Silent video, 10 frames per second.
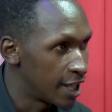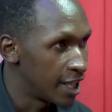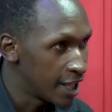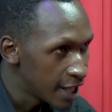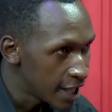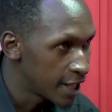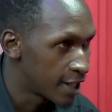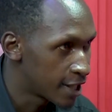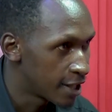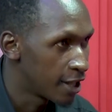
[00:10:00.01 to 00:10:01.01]

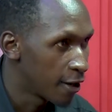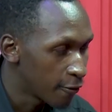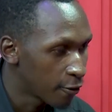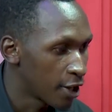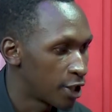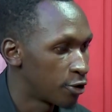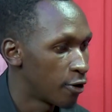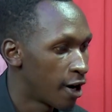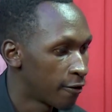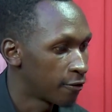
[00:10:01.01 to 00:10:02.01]
indicates the level that you
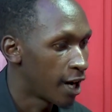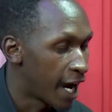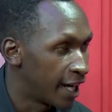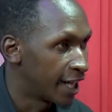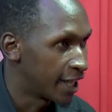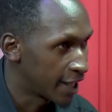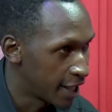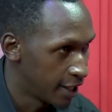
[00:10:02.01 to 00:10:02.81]
have undertaken.